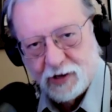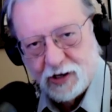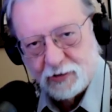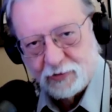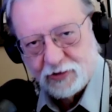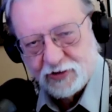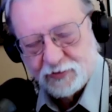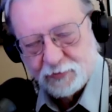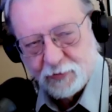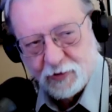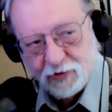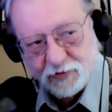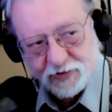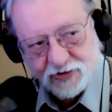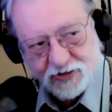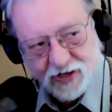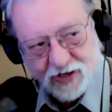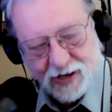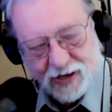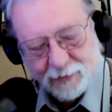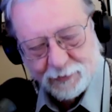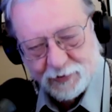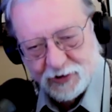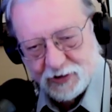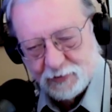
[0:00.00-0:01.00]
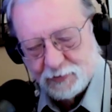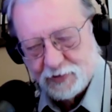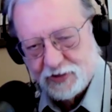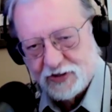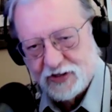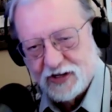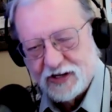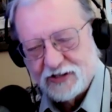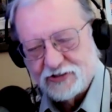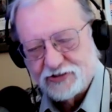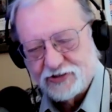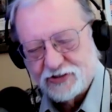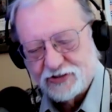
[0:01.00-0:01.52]
about with what's happening with
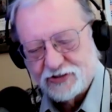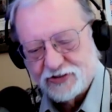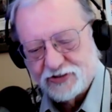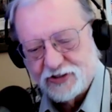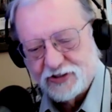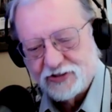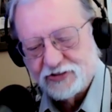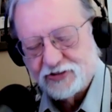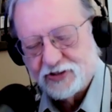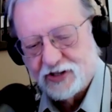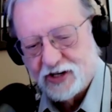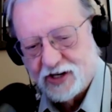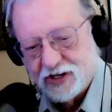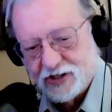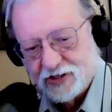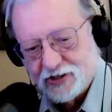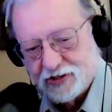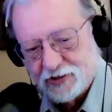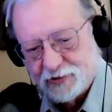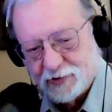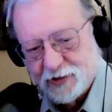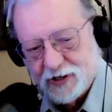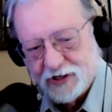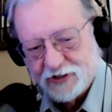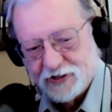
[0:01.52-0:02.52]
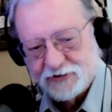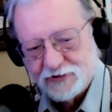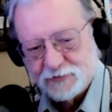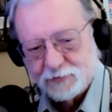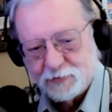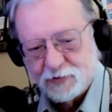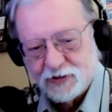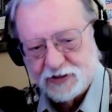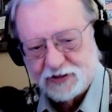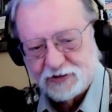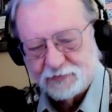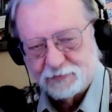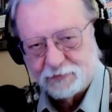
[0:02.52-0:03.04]
agencies and IRS,
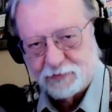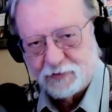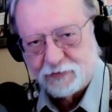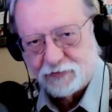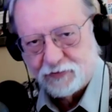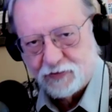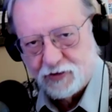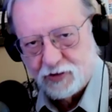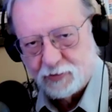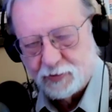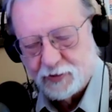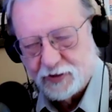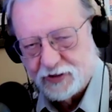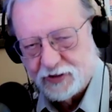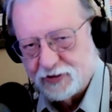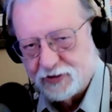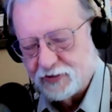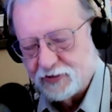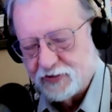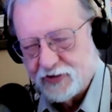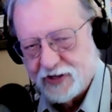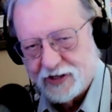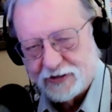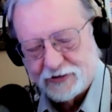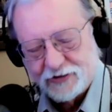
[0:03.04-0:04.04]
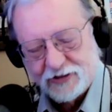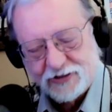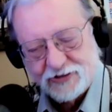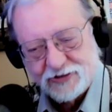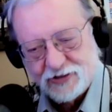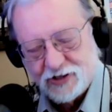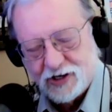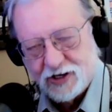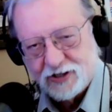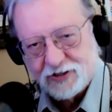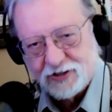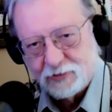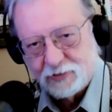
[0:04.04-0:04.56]
but before we do that, let's
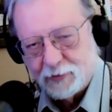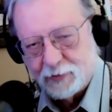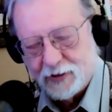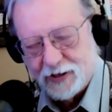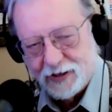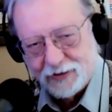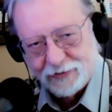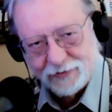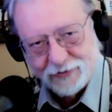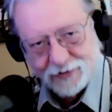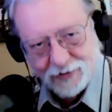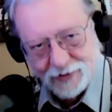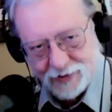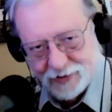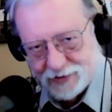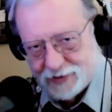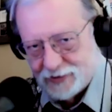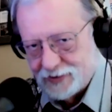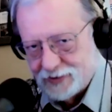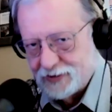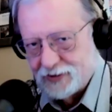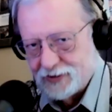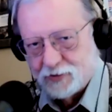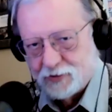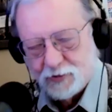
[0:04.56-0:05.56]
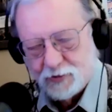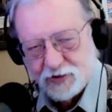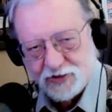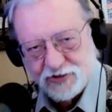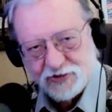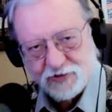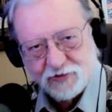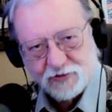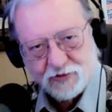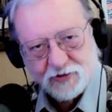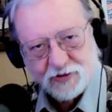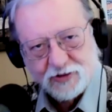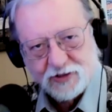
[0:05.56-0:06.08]
talk about
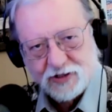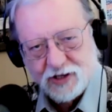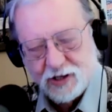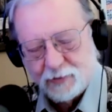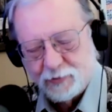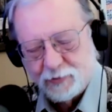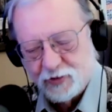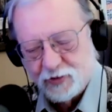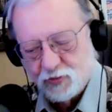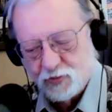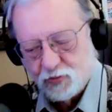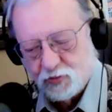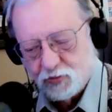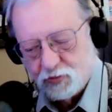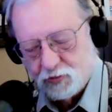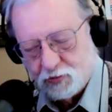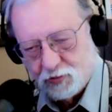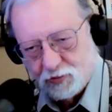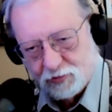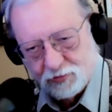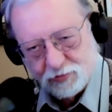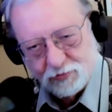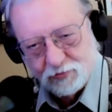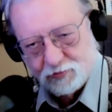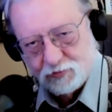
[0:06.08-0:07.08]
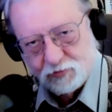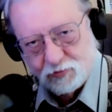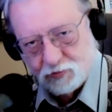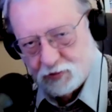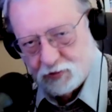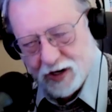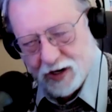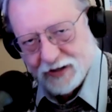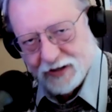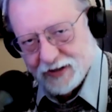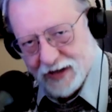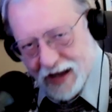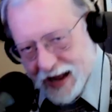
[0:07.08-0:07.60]
what's coming
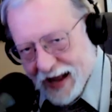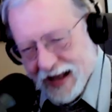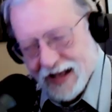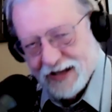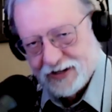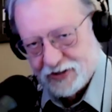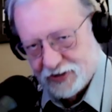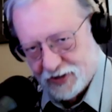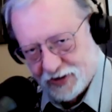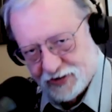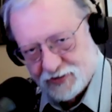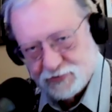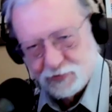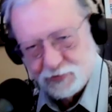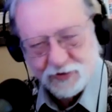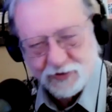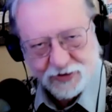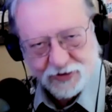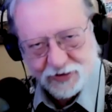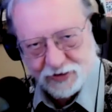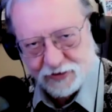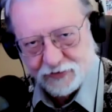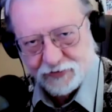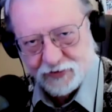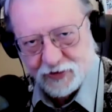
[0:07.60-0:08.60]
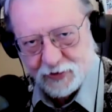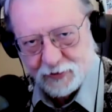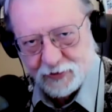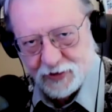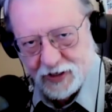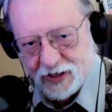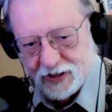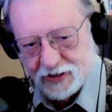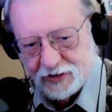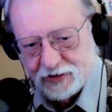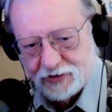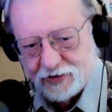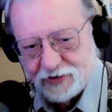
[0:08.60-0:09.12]
right at us within a few
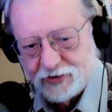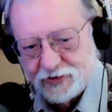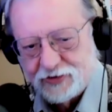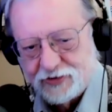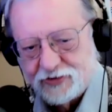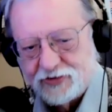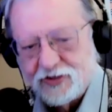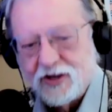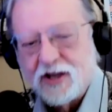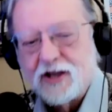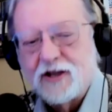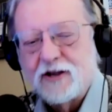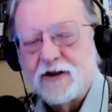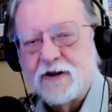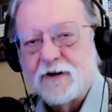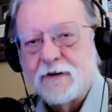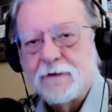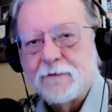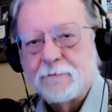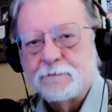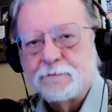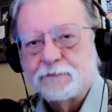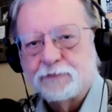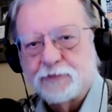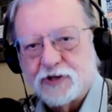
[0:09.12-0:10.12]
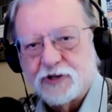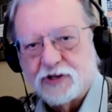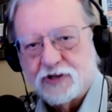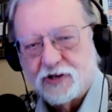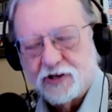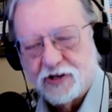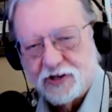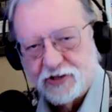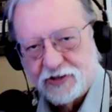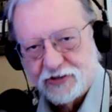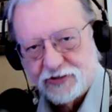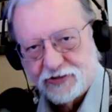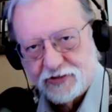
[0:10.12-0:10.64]
days.
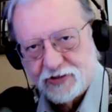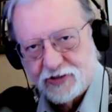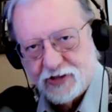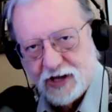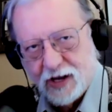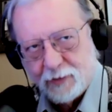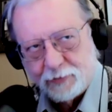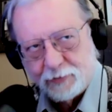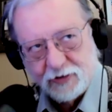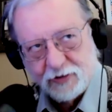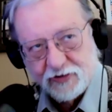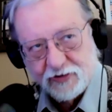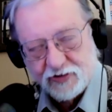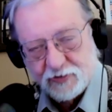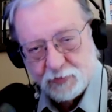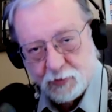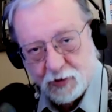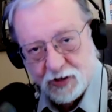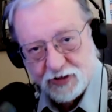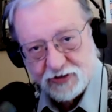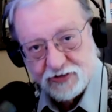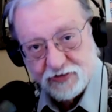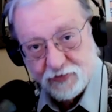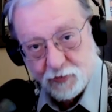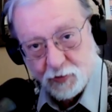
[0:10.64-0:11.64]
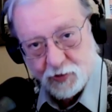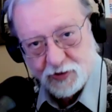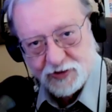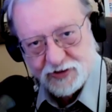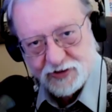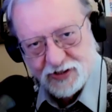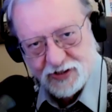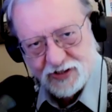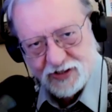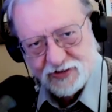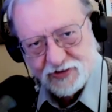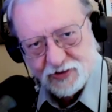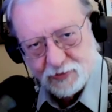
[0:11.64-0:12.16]
Because I believe it's March
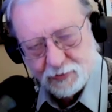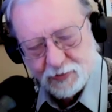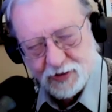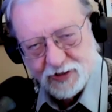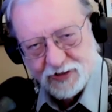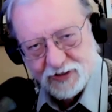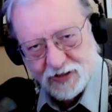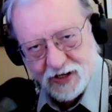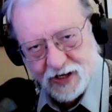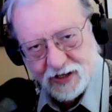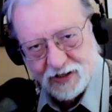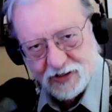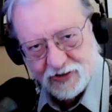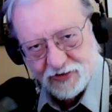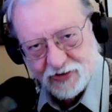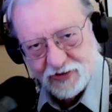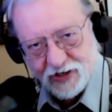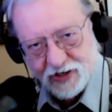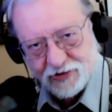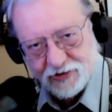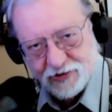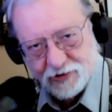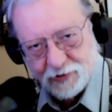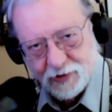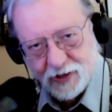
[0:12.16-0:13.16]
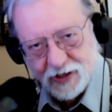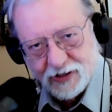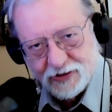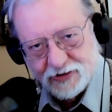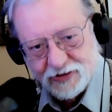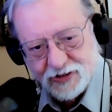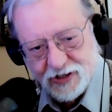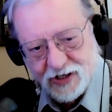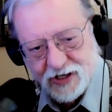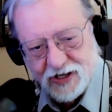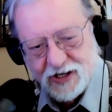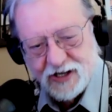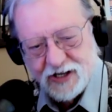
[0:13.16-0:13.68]
14th at midnight. Is that
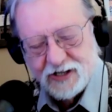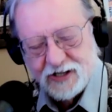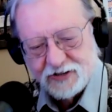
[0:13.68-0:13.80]
correct?